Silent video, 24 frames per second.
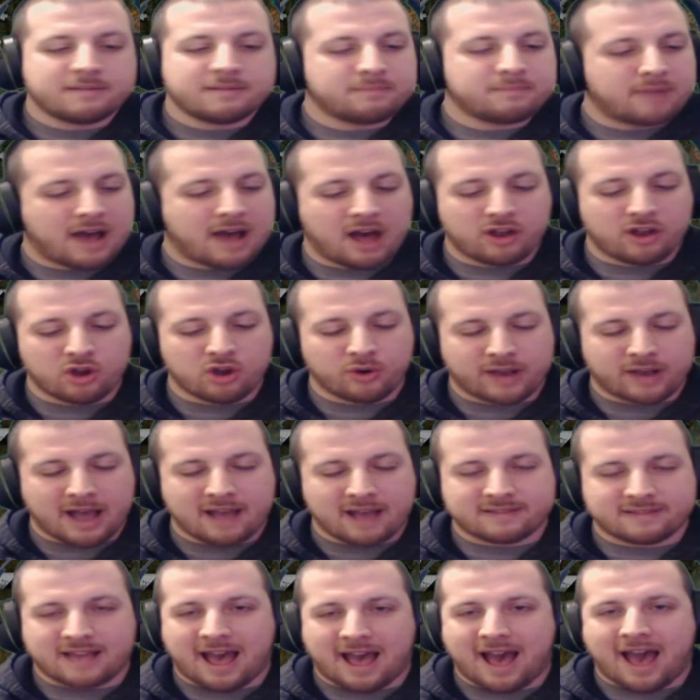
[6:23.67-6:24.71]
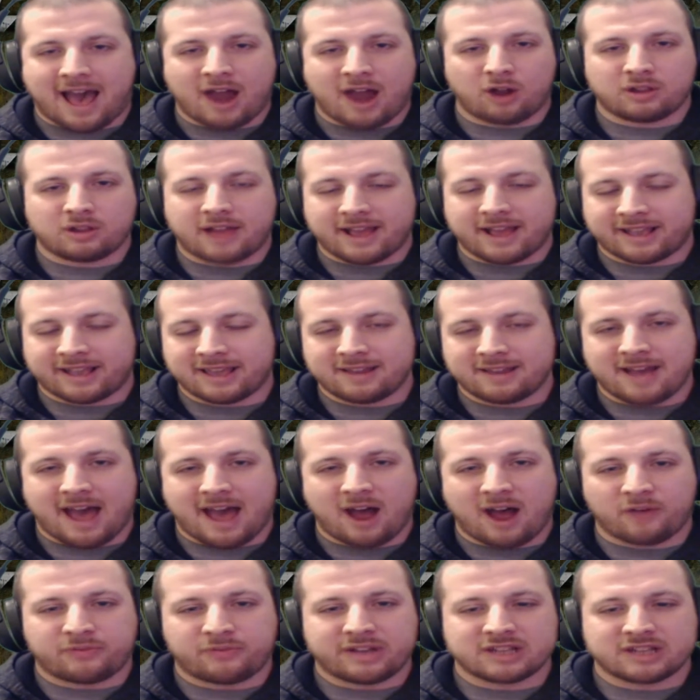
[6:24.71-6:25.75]
But I don't know, guys. I, I don't like it. I
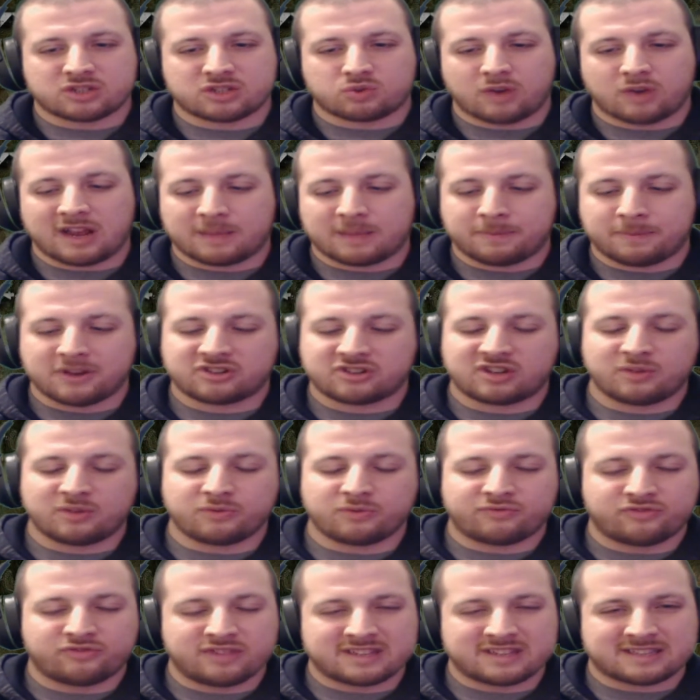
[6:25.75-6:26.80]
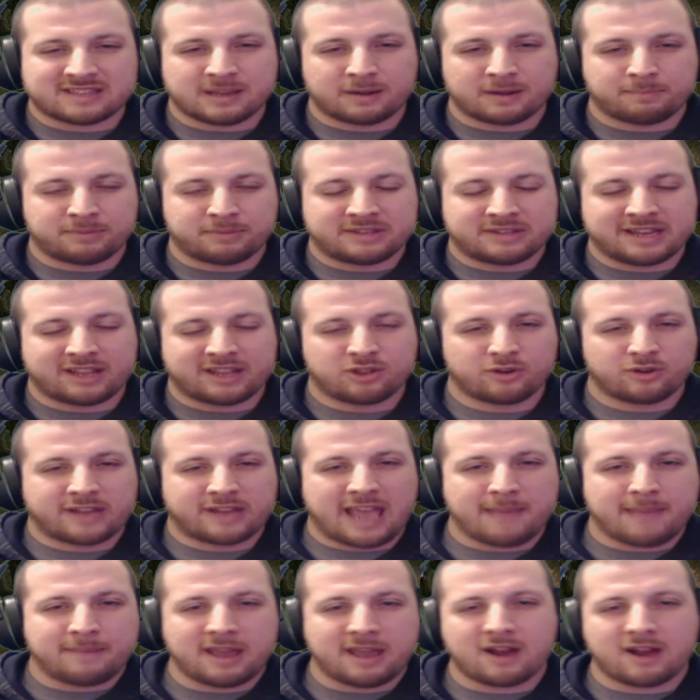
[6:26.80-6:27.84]
don't think it's right, especially for this particular
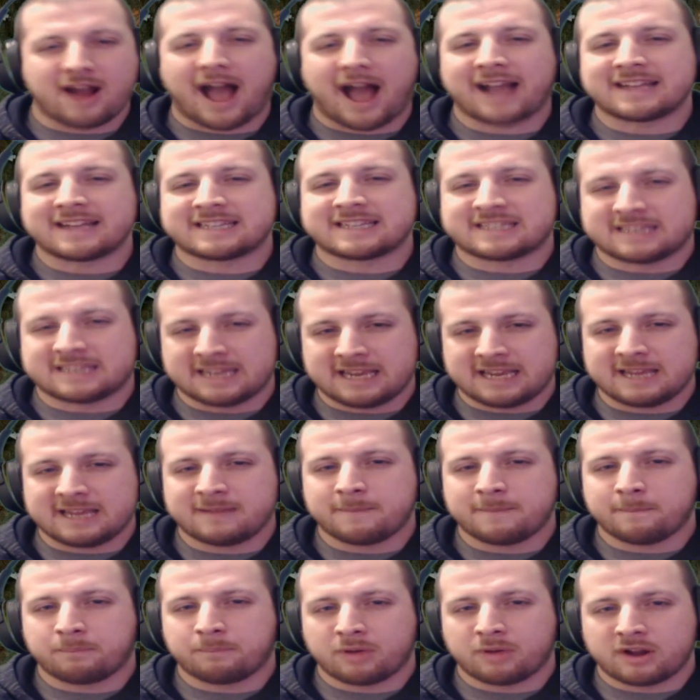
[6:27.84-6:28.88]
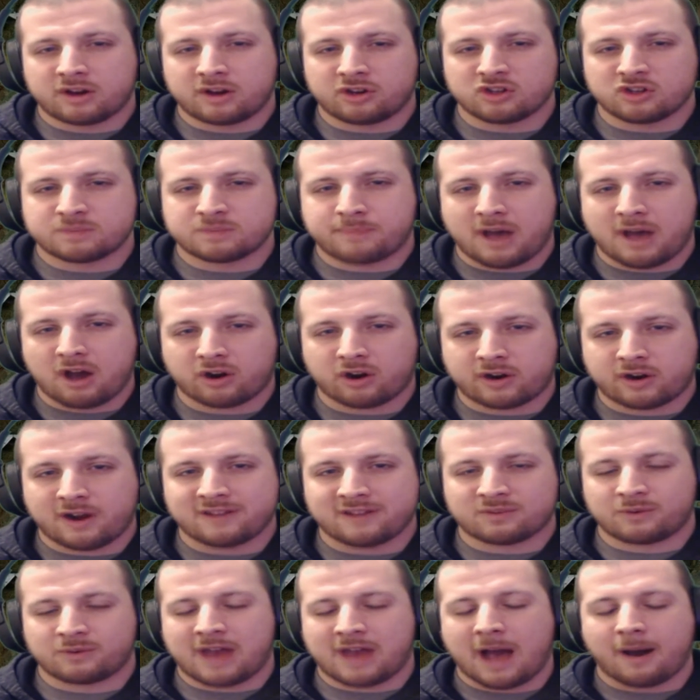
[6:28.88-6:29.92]
game here. I can see PlayerUnknown's
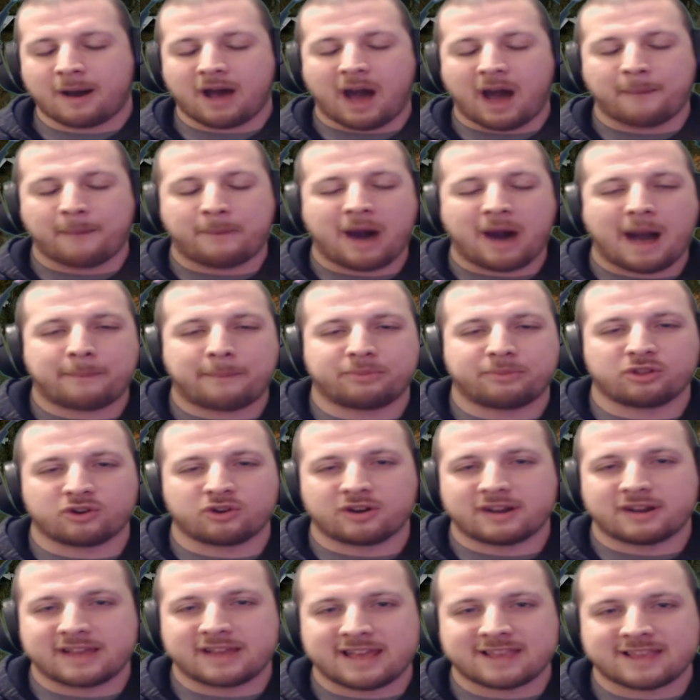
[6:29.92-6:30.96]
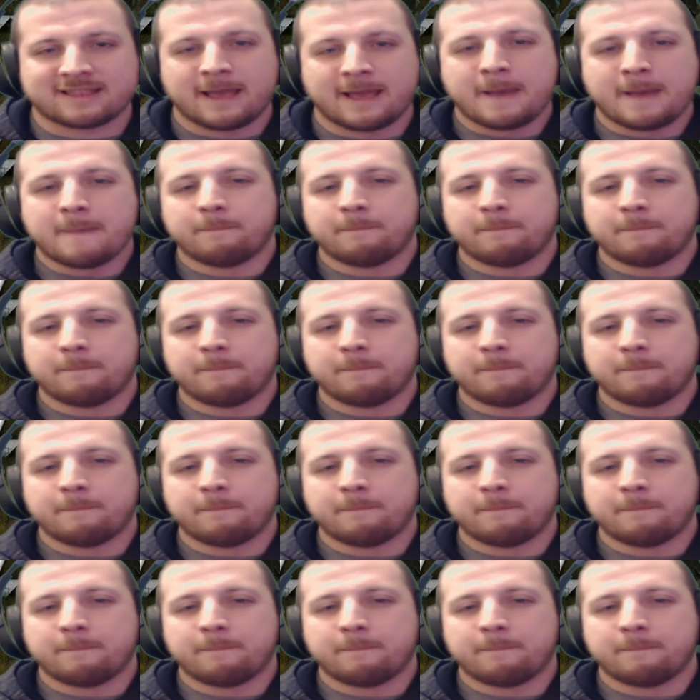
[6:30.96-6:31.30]
Battlegrounds and how, how popular it is.